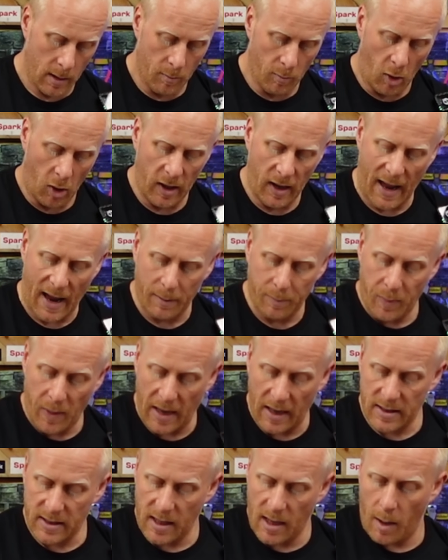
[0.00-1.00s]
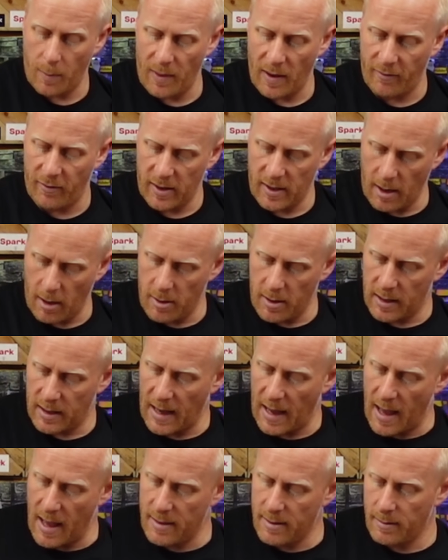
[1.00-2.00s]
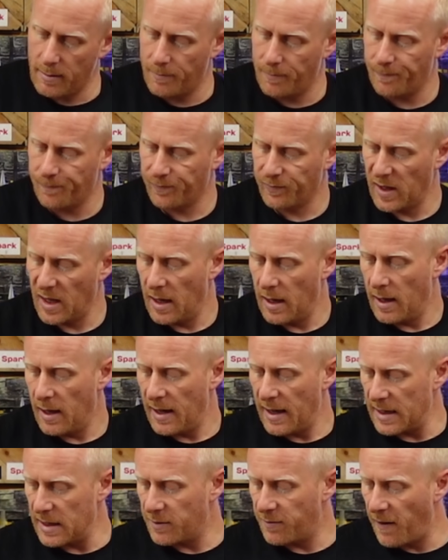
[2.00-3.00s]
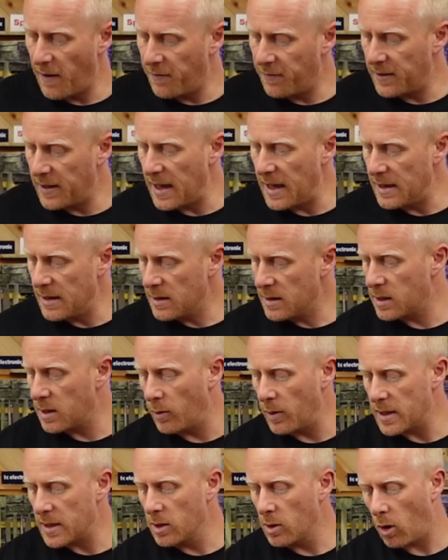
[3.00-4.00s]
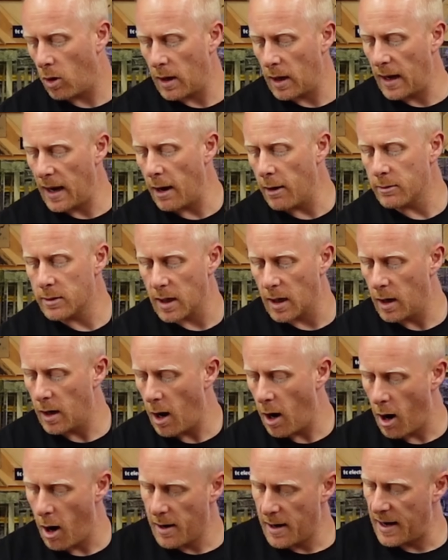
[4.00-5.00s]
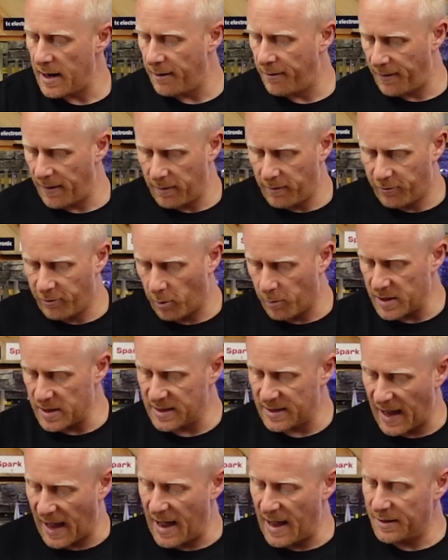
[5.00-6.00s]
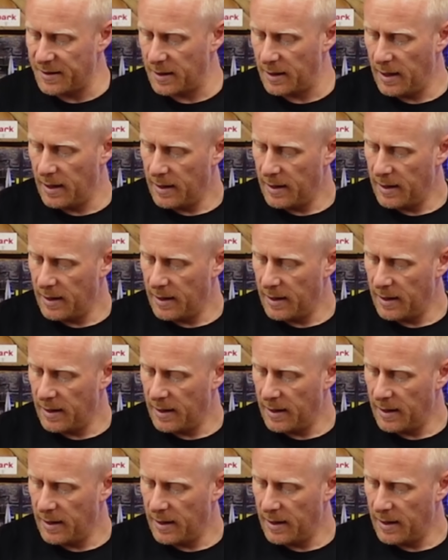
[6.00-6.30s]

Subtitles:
My lad picks it up every now and again. He's 15, so he's not allowed to learn anything from his dad.